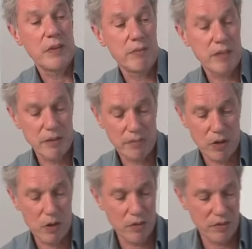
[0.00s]
the V
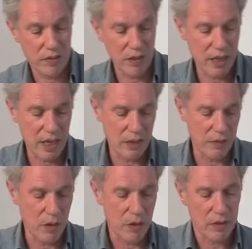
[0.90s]
folds, again,
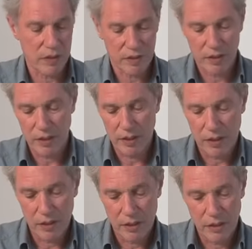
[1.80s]
you've
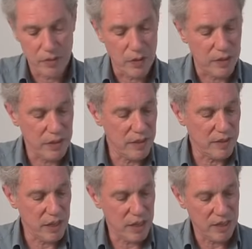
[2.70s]
got these
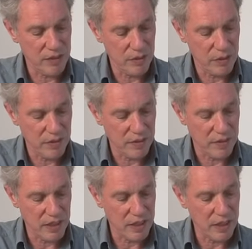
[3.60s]
gullies you can
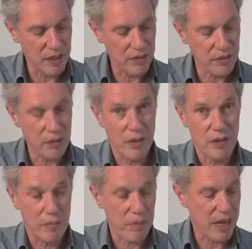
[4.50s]
stick it into
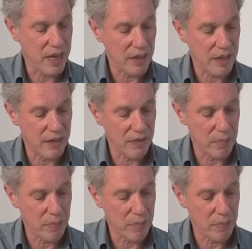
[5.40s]
on the back as the